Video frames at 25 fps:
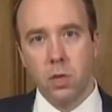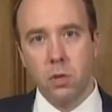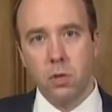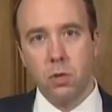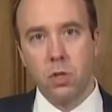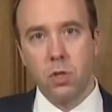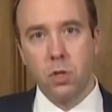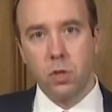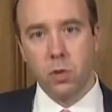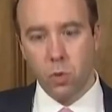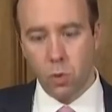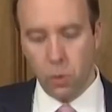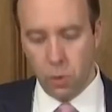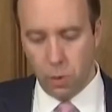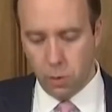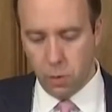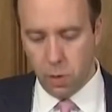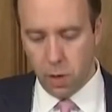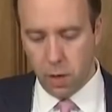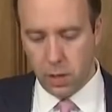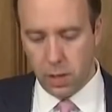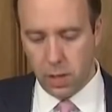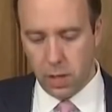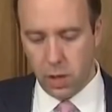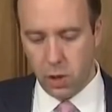use
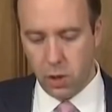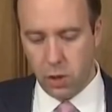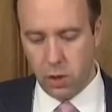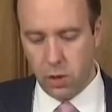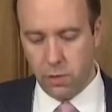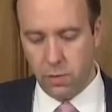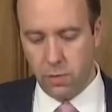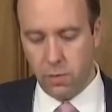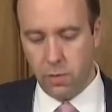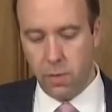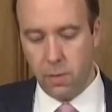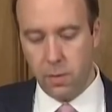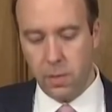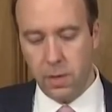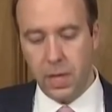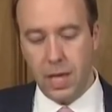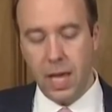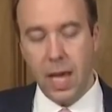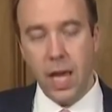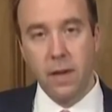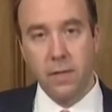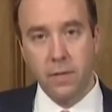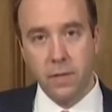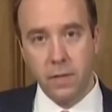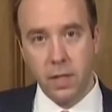authorization from the
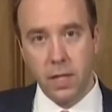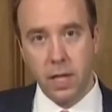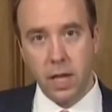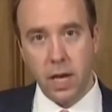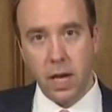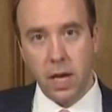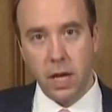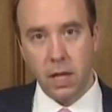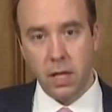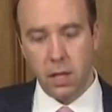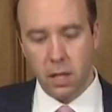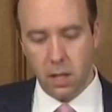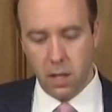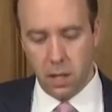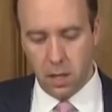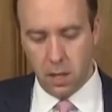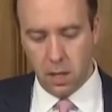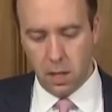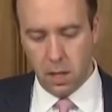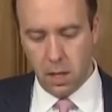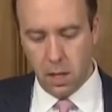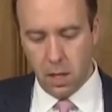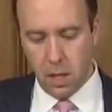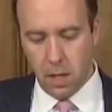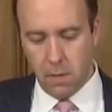FDA
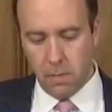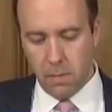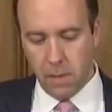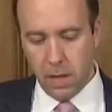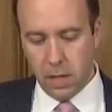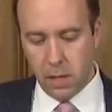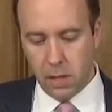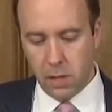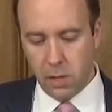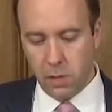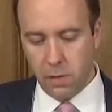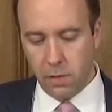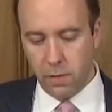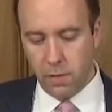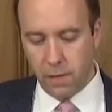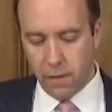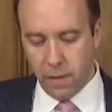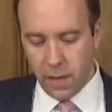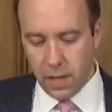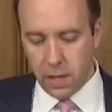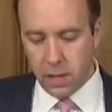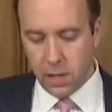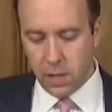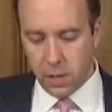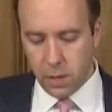based on
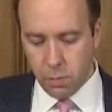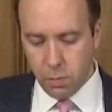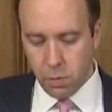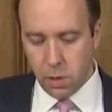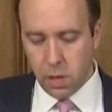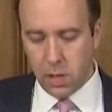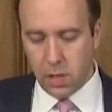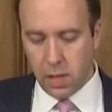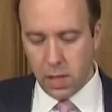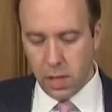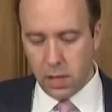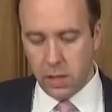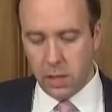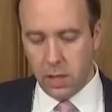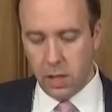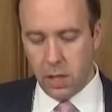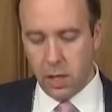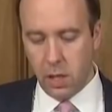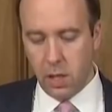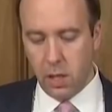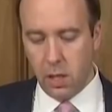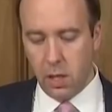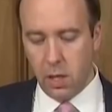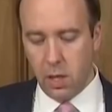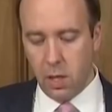phase 3
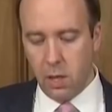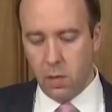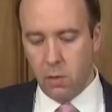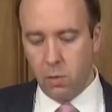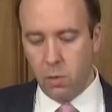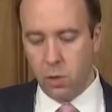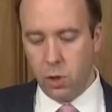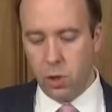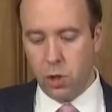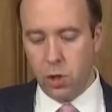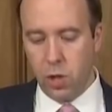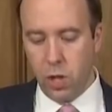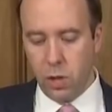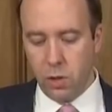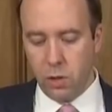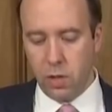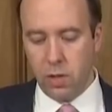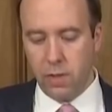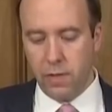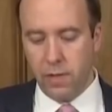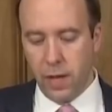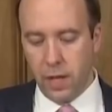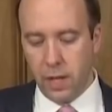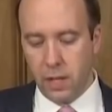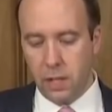data which shows
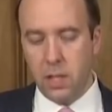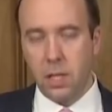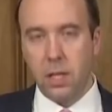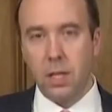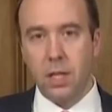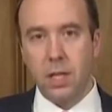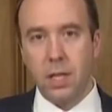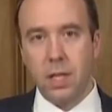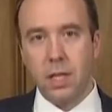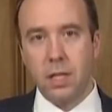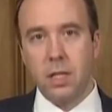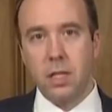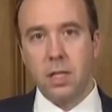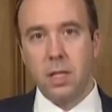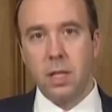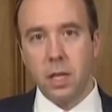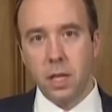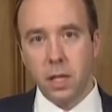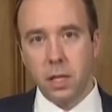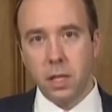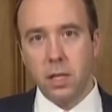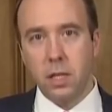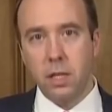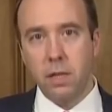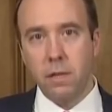the vaccine is
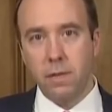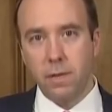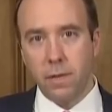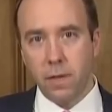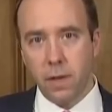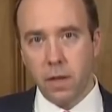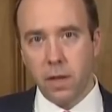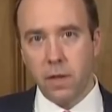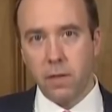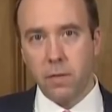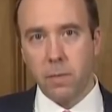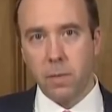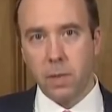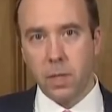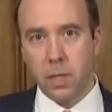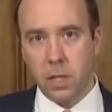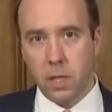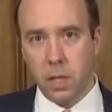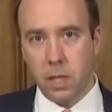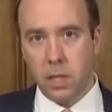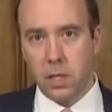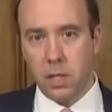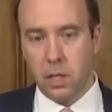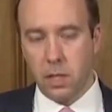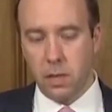
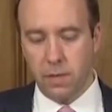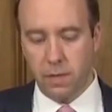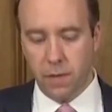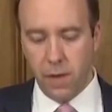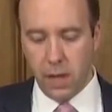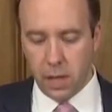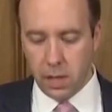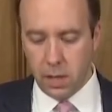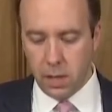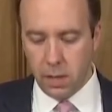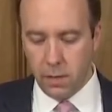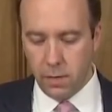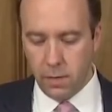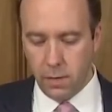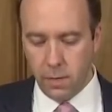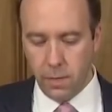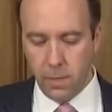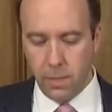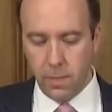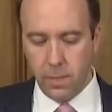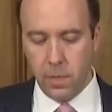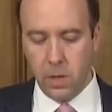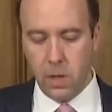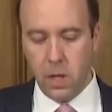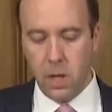95% effective
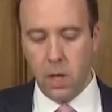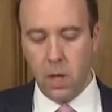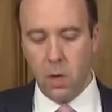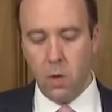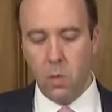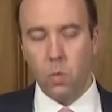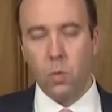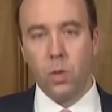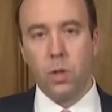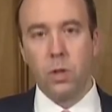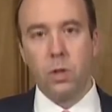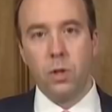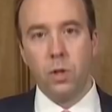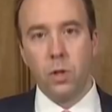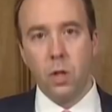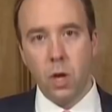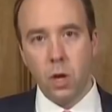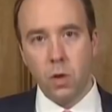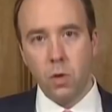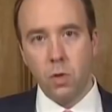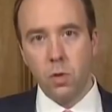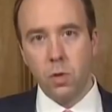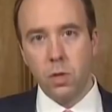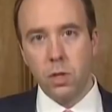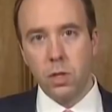with
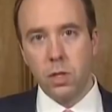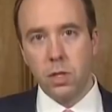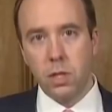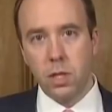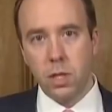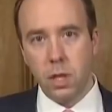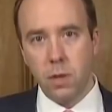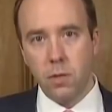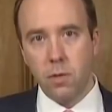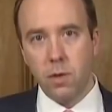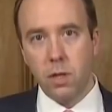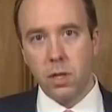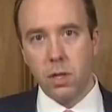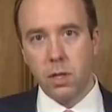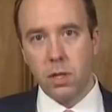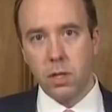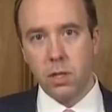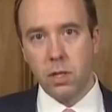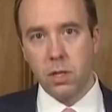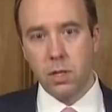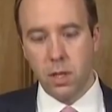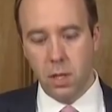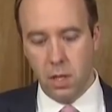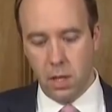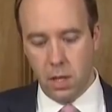no
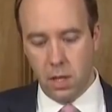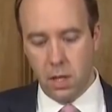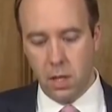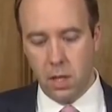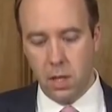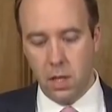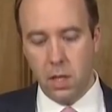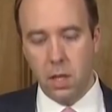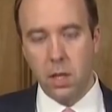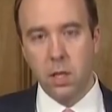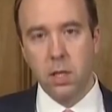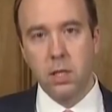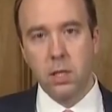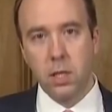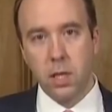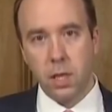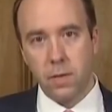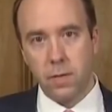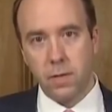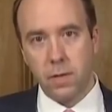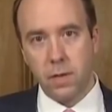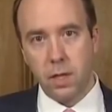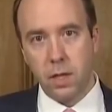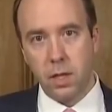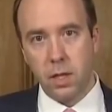serious
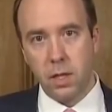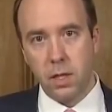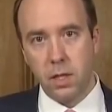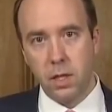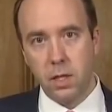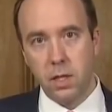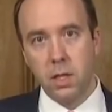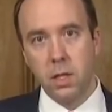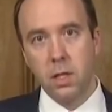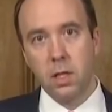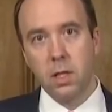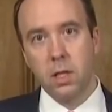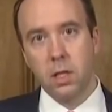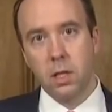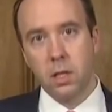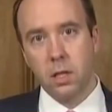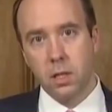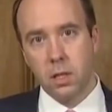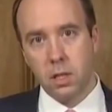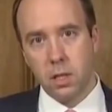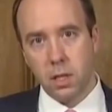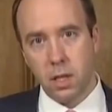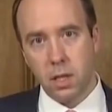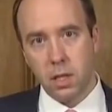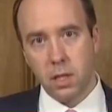safety
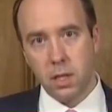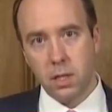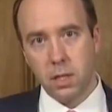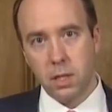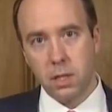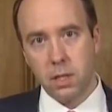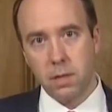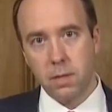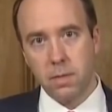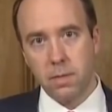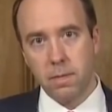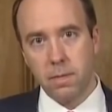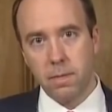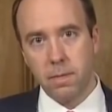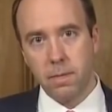concerns.